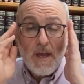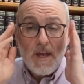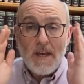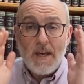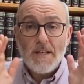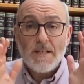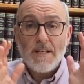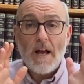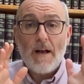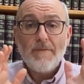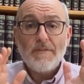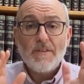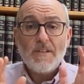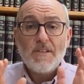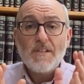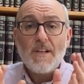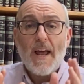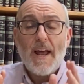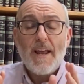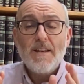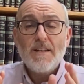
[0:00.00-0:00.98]
his
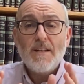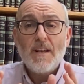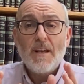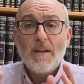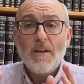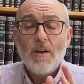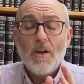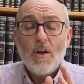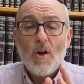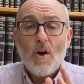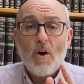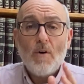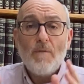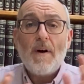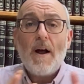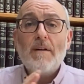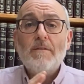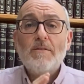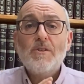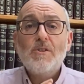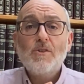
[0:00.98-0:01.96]
understanding of
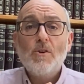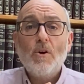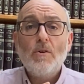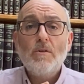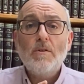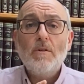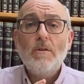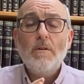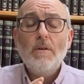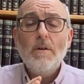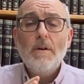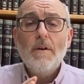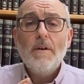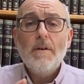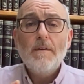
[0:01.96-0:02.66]
Aristotle,